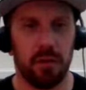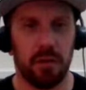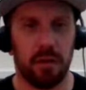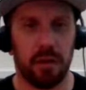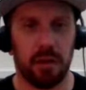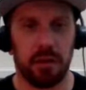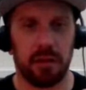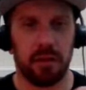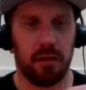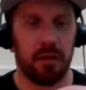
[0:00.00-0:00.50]

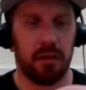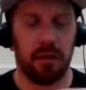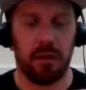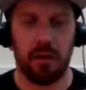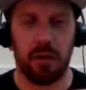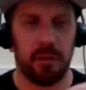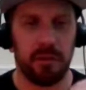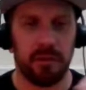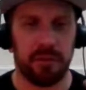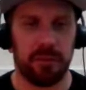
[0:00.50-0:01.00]
like I
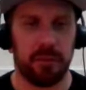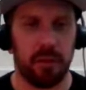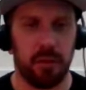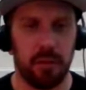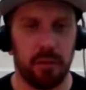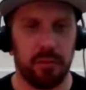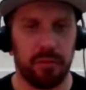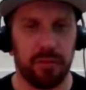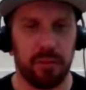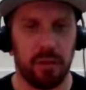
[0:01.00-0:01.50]
always throw
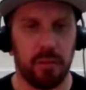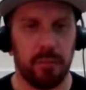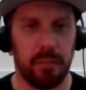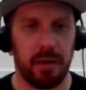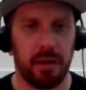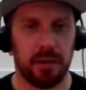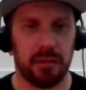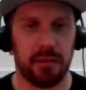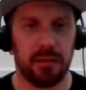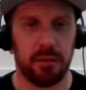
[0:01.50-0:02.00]
it
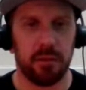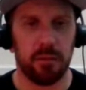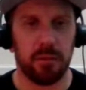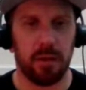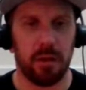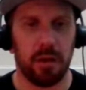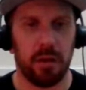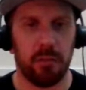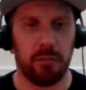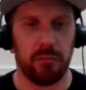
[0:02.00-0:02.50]
back to
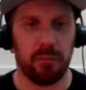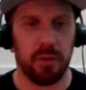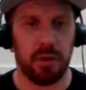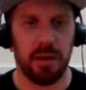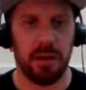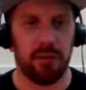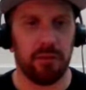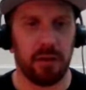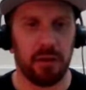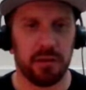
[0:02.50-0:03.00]

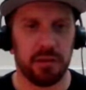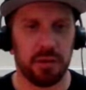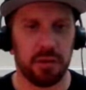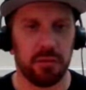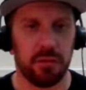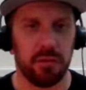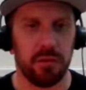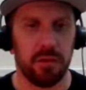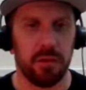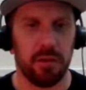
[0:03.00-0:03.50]
Rohit
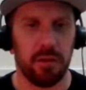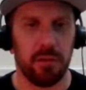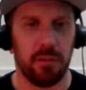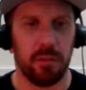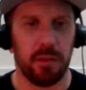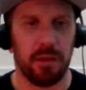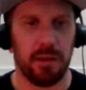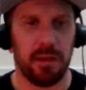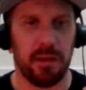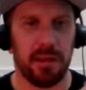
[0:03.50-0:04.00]
Raju
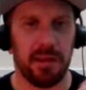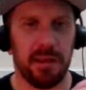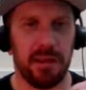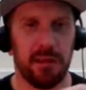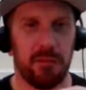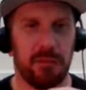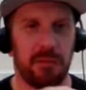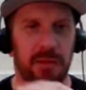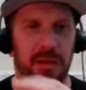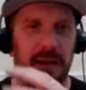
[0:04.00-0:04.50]
when
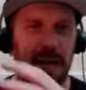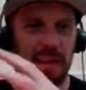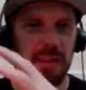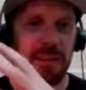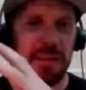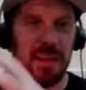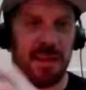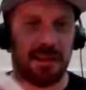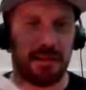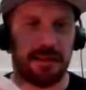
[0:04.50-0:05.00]
he
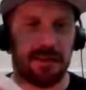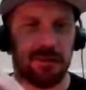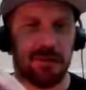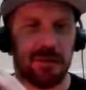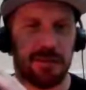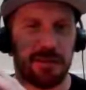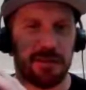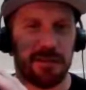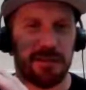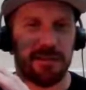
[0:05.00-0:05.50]
had the X
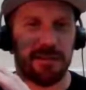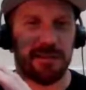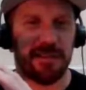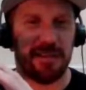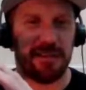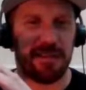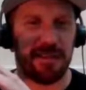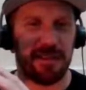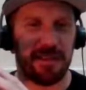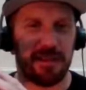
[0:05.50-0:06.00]
Division,
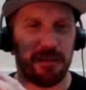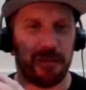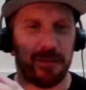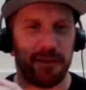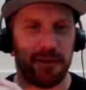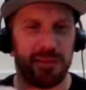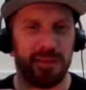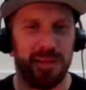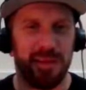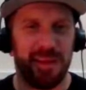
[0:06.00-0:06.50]
I think it
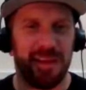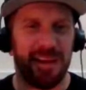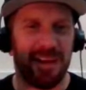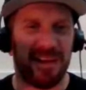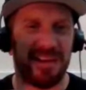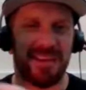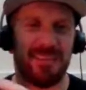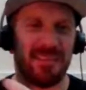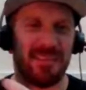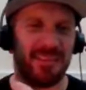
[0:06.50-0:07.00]
was,
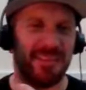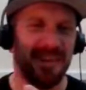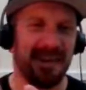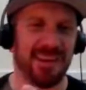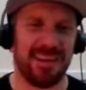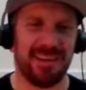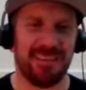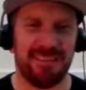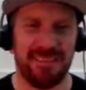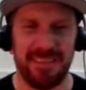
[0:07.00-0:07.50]
and he was
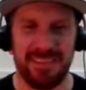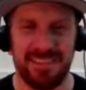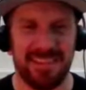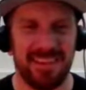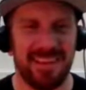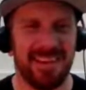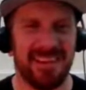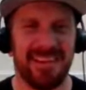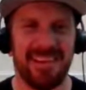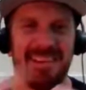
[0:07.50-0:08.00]
taking it for
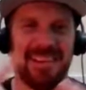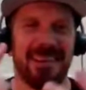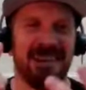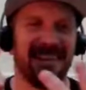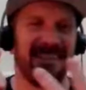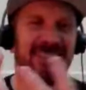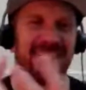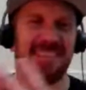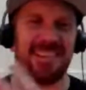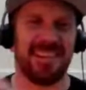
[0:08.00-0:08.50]
dinner.
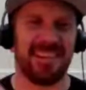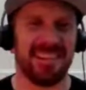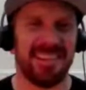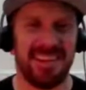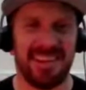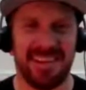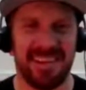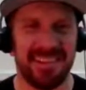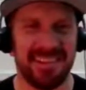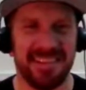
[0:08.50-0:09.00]
He was like
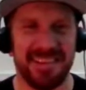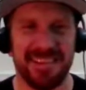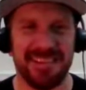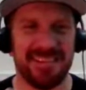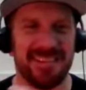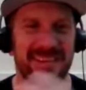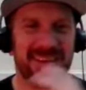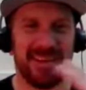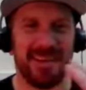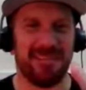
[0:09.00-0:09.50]
taking it to the
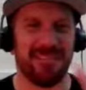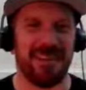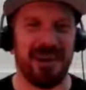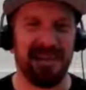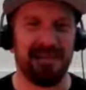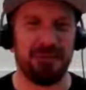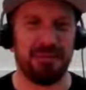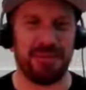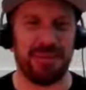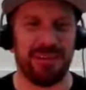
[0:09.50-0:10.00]
gym and
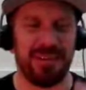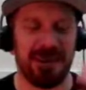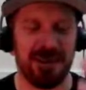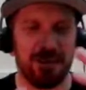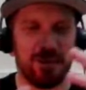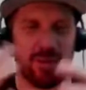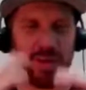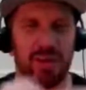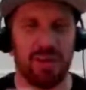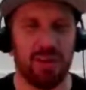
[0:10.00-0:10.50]
everything. And he
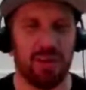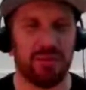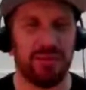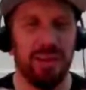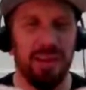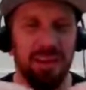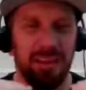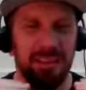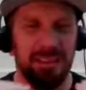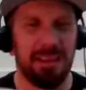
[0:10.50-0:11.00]
was showing it off.
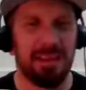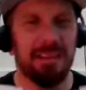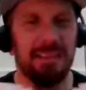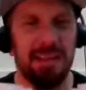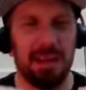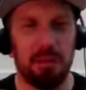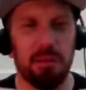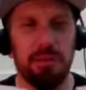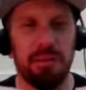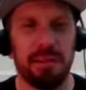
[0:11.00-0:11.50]
That's
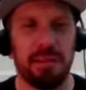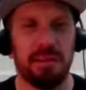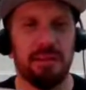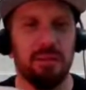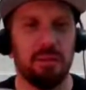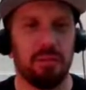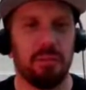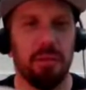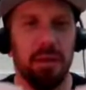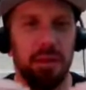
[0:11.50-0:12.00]
how a
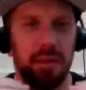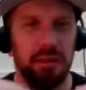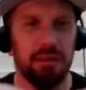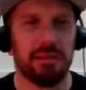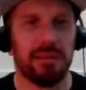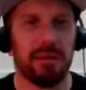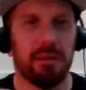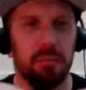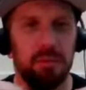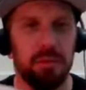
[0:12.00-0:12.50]
digital media
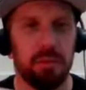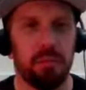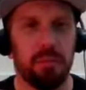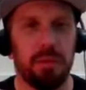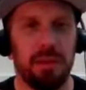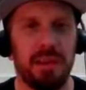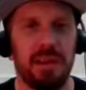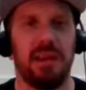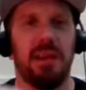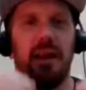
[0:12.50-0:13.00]
champ should
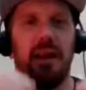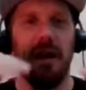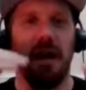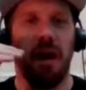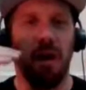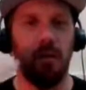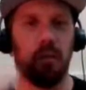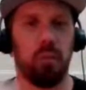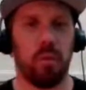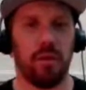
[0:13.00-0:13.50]
be.
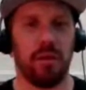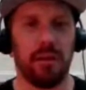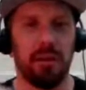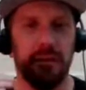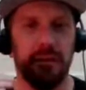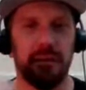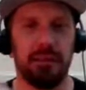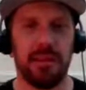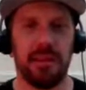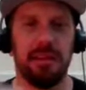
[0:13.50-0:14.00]
I want to
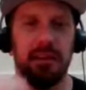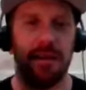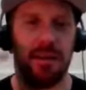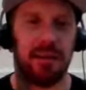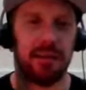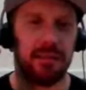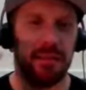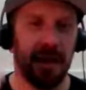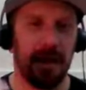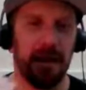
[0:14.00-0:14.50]
see
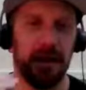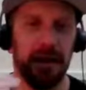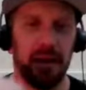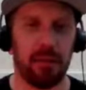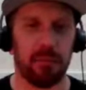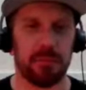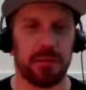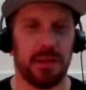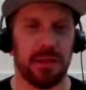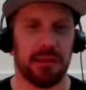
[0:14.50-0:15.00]
daily
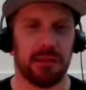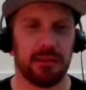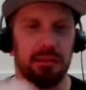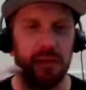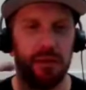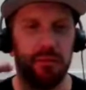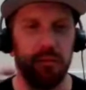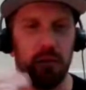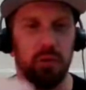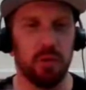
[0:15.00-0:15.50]
updates
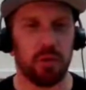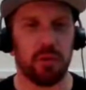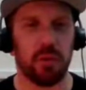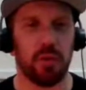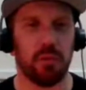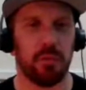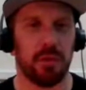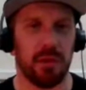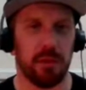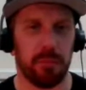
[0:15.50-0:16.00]
of what you're
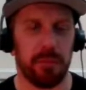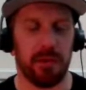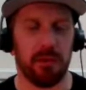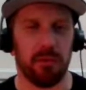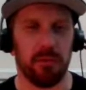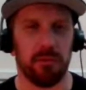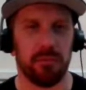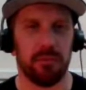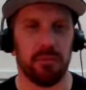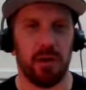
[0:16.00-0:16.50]
doing with your
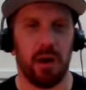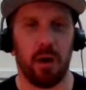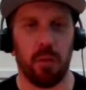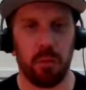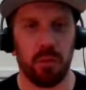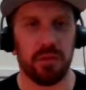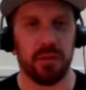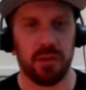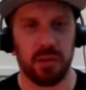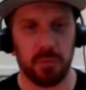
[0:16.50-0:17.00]
belt. I
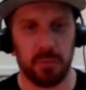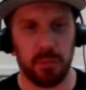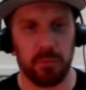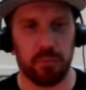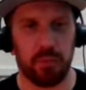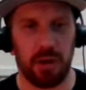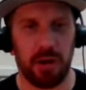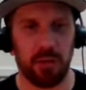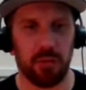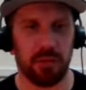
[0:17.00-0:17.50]
want you to be
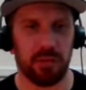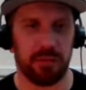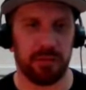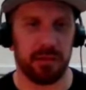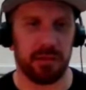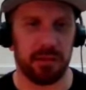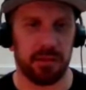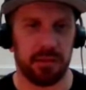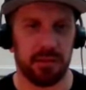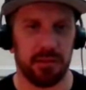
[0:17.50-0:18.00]
proud of
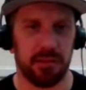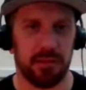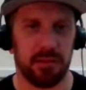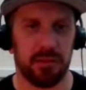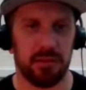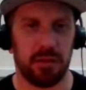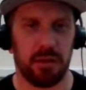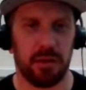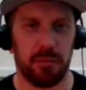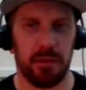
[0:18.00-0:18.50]
it.
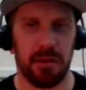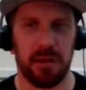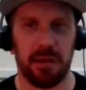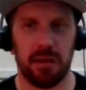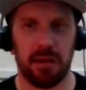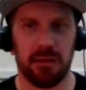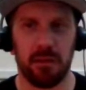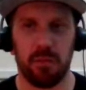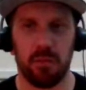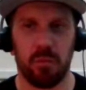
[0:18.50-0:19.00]
Do you know what I mean?
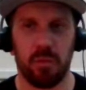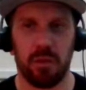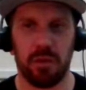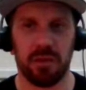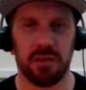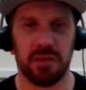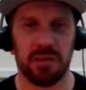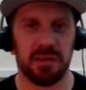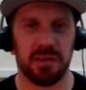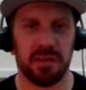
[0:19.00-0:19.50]
I don't
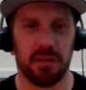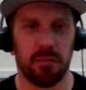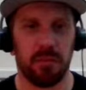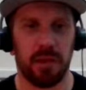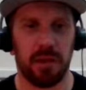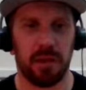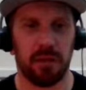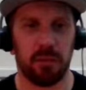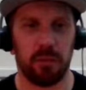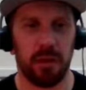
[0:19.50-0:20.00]
want just some
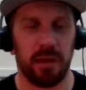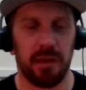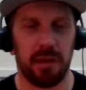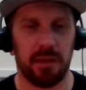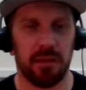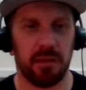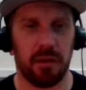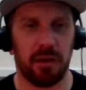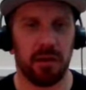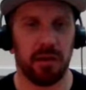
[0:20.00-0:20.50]
like
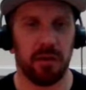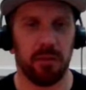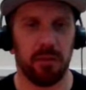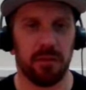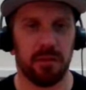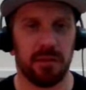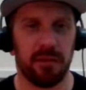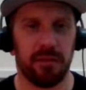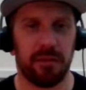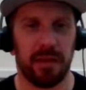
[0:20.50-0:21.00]
weird title
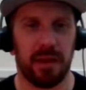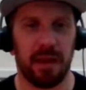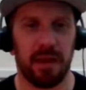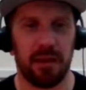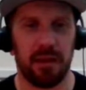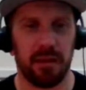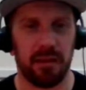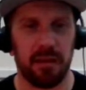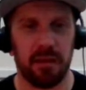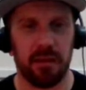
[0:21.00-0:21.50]
and stuff like
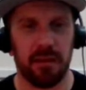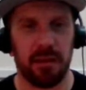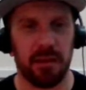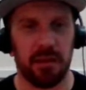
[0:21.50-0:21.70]
that. Like, you know,